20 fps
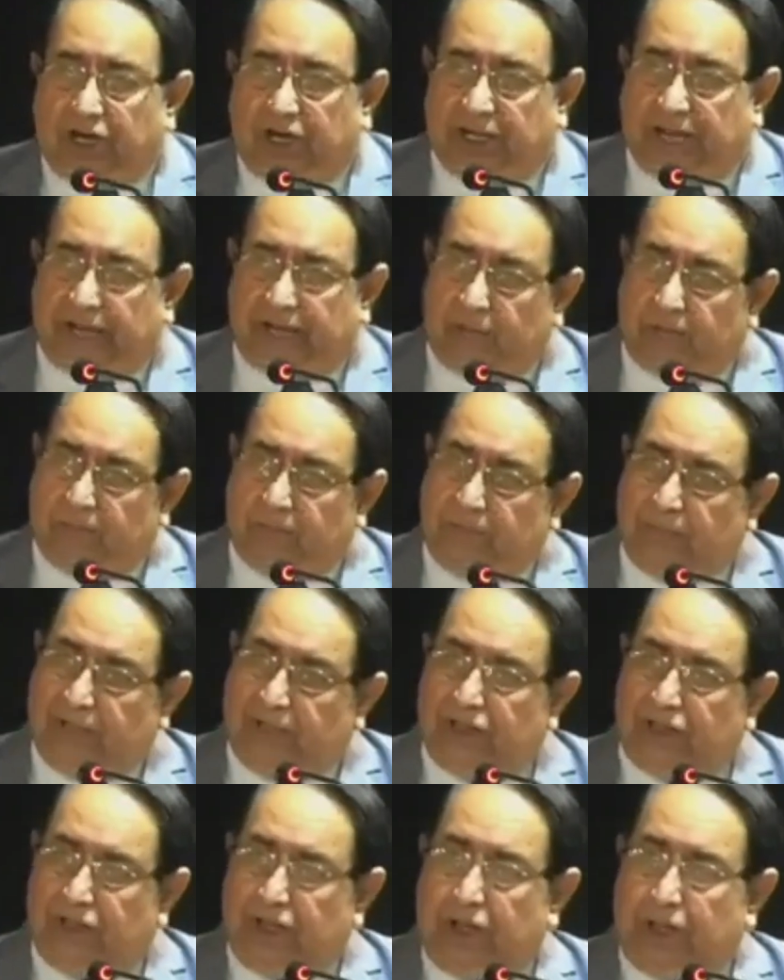the third
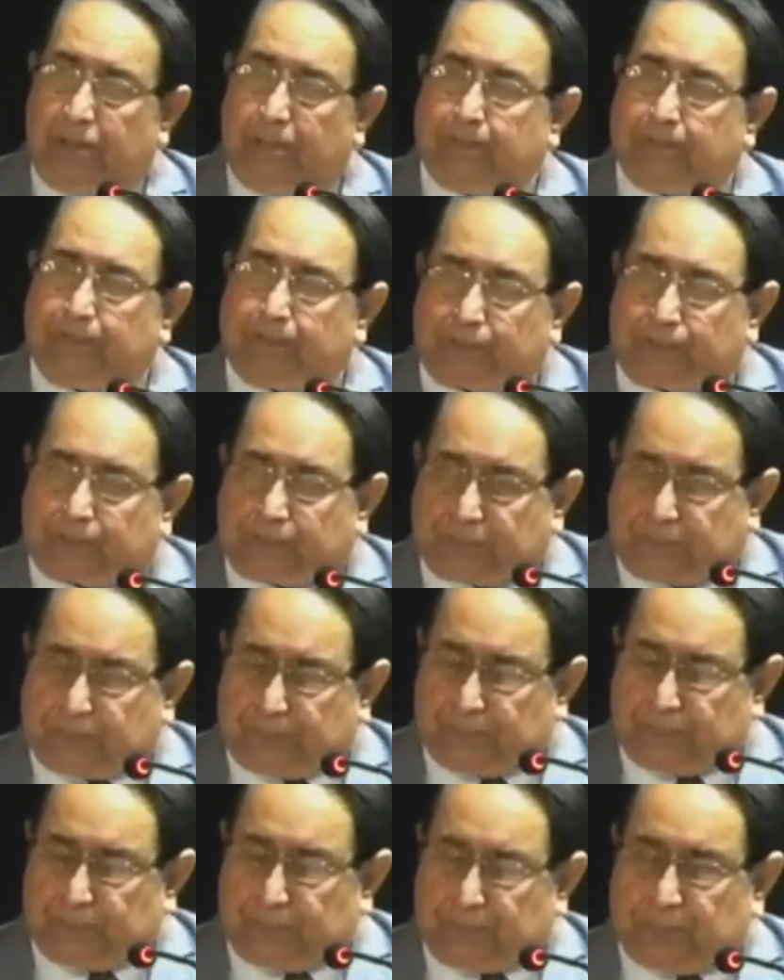time in the
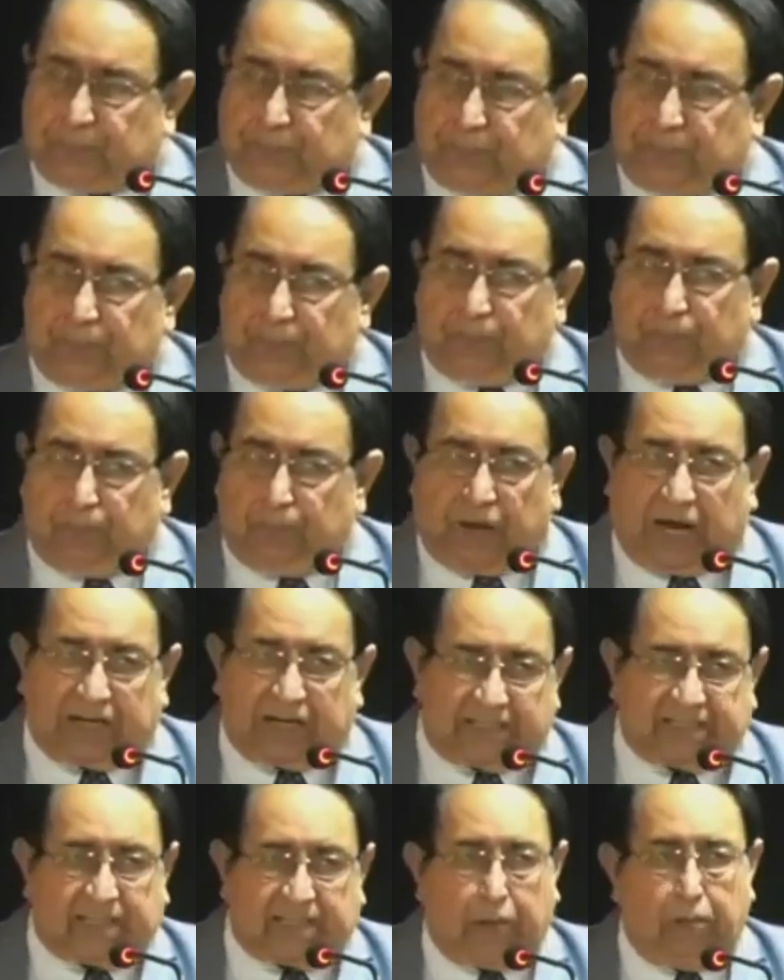
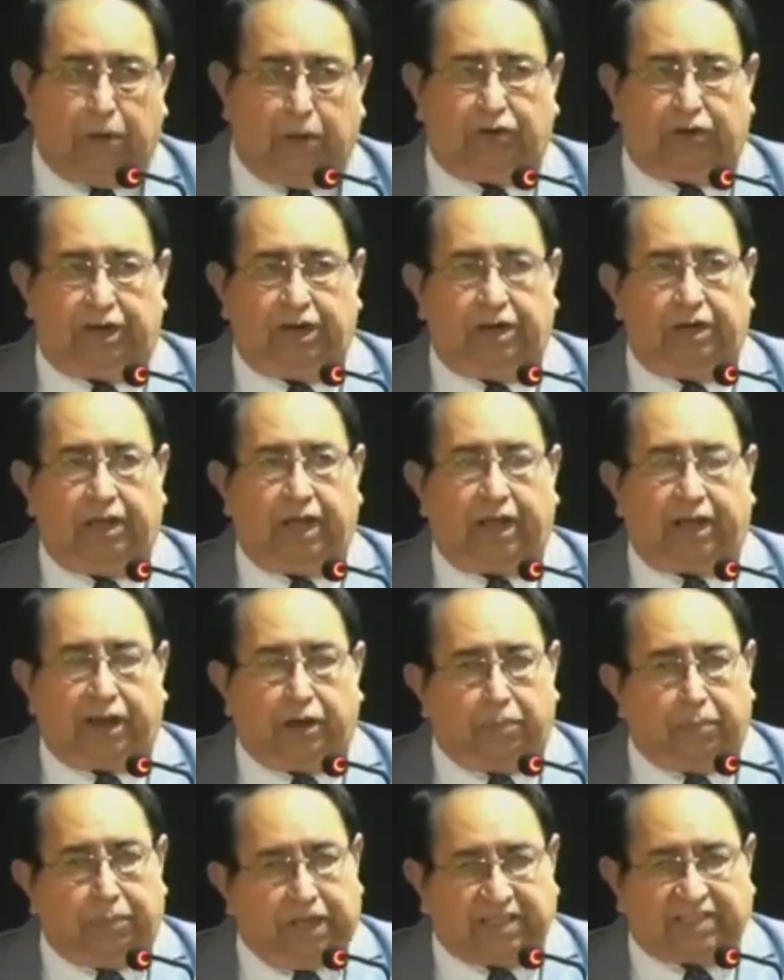Pakistan Military
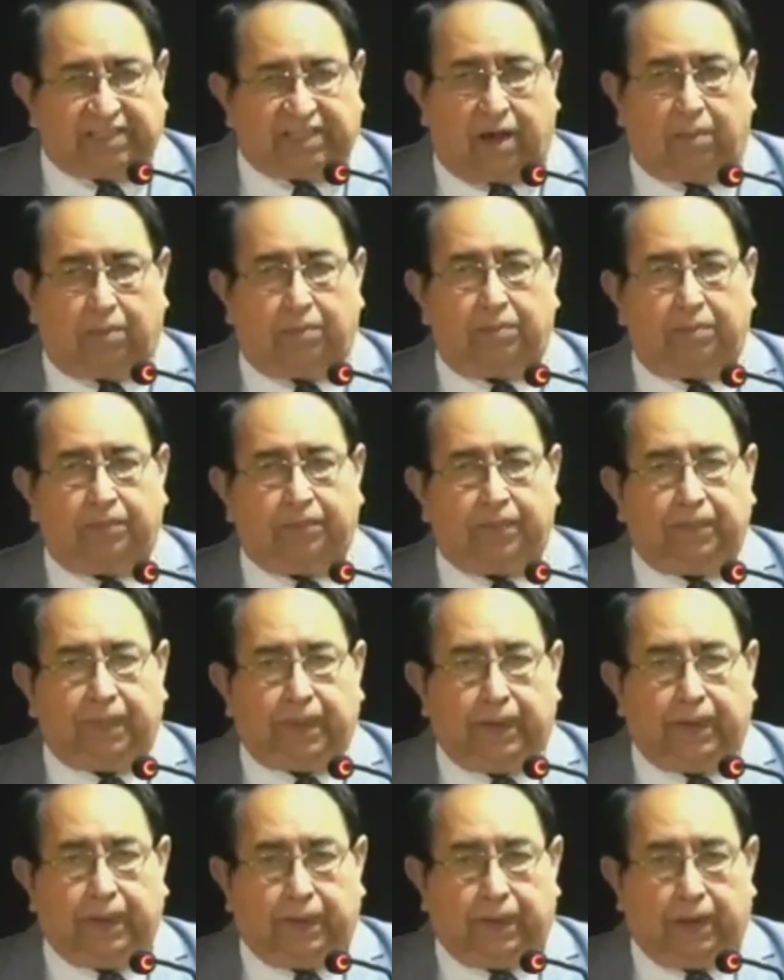Academy exam,
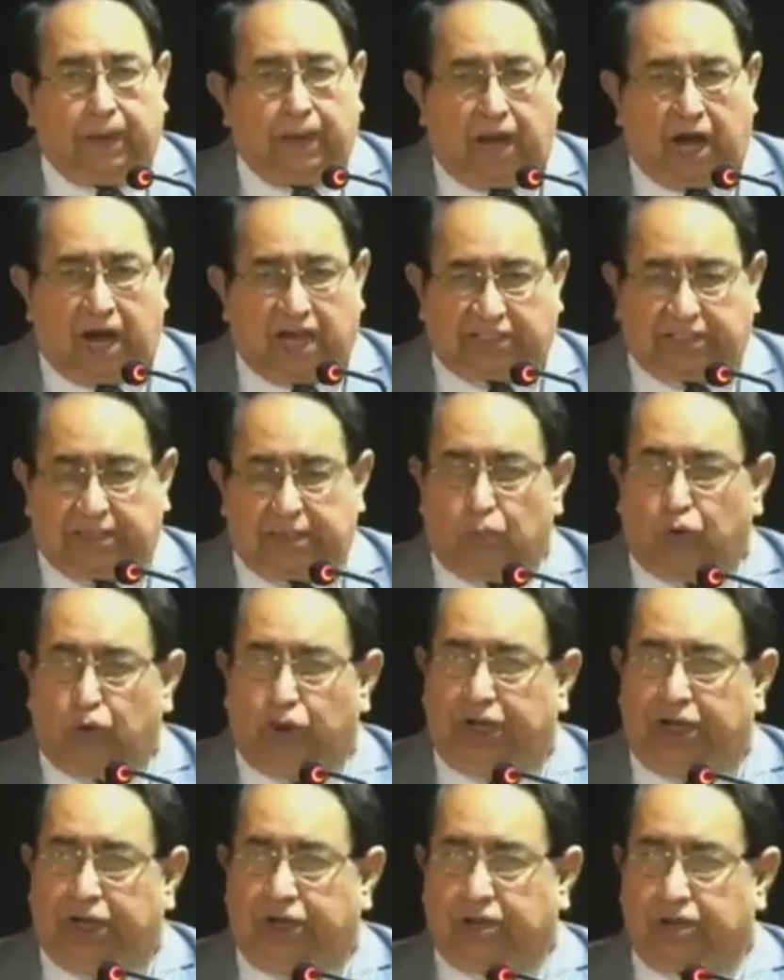Asim
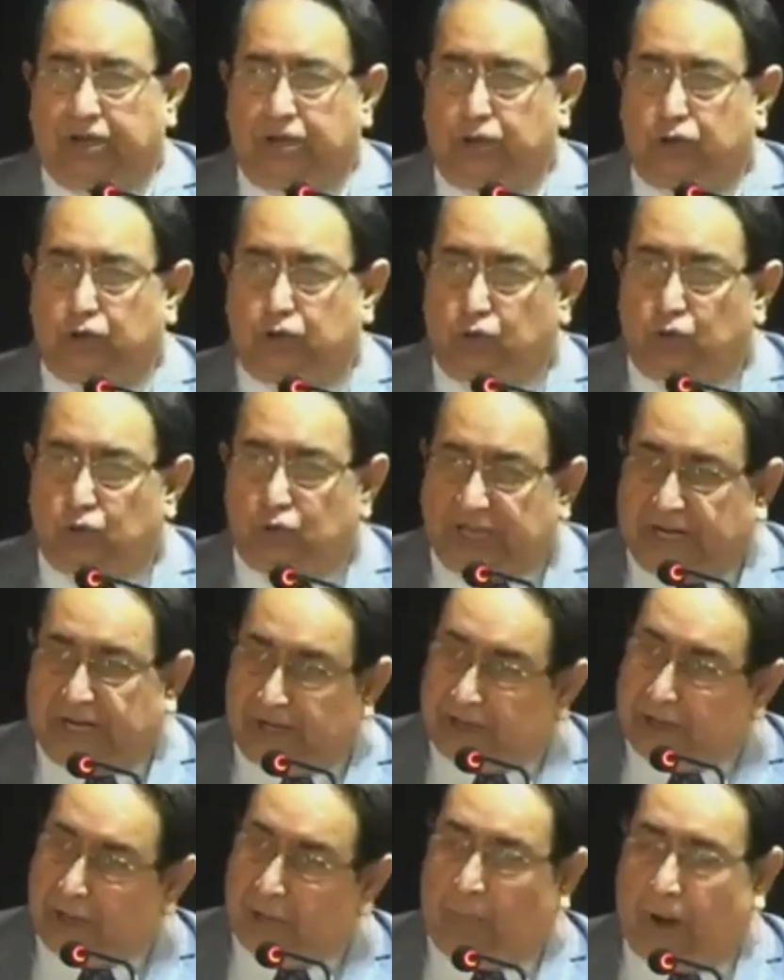Munir chose
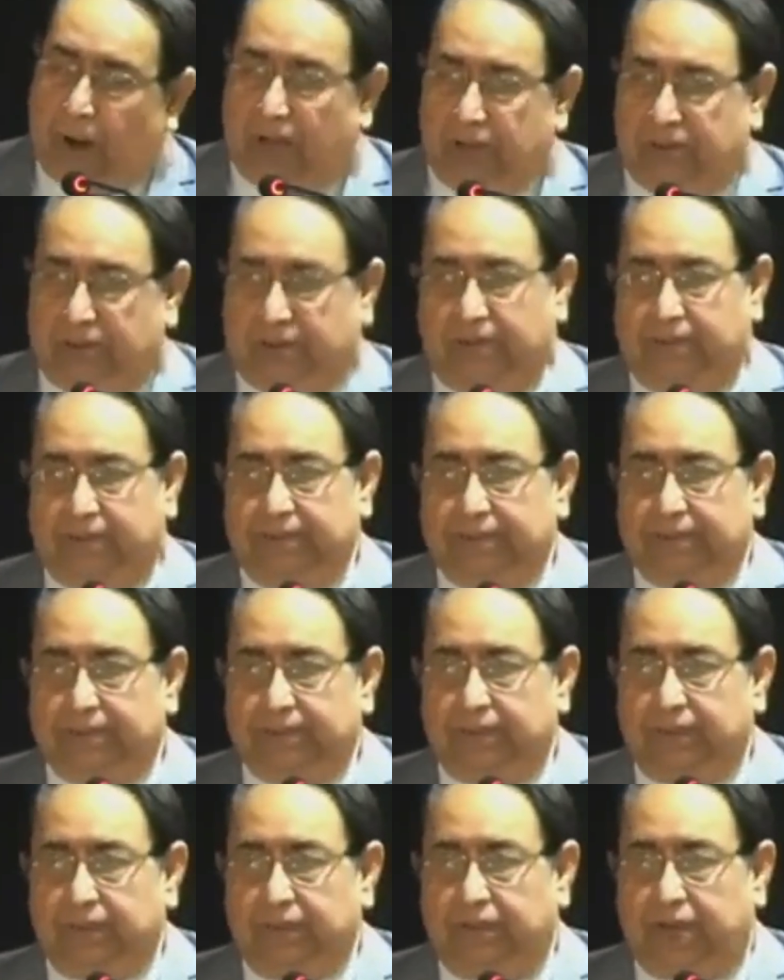another path.
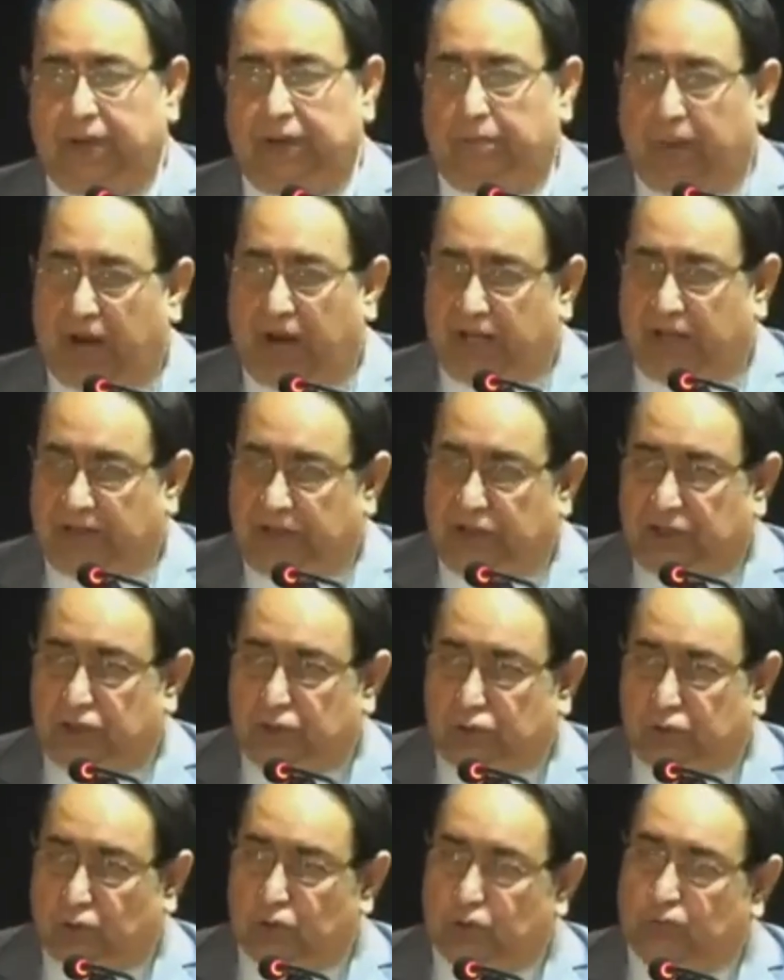That path
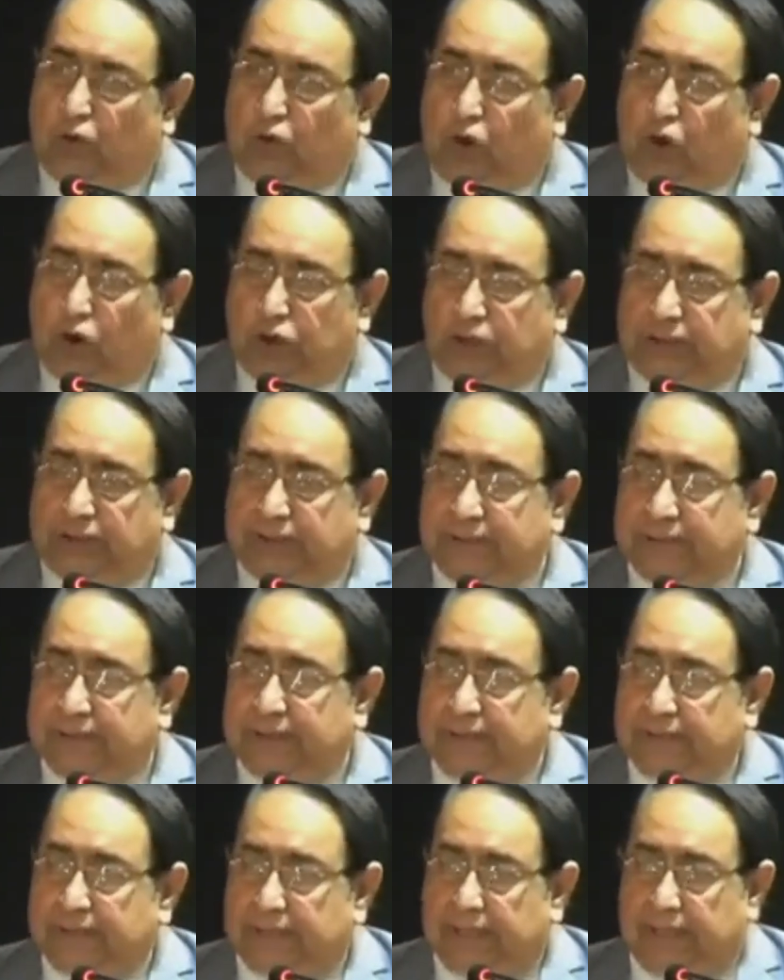he chose
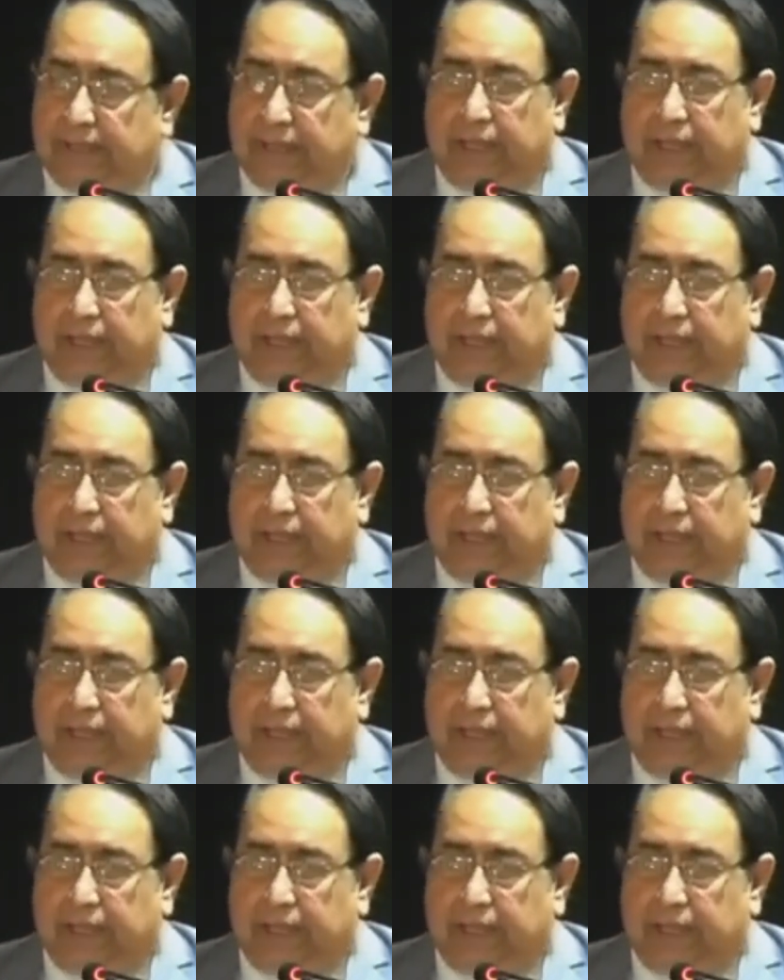was,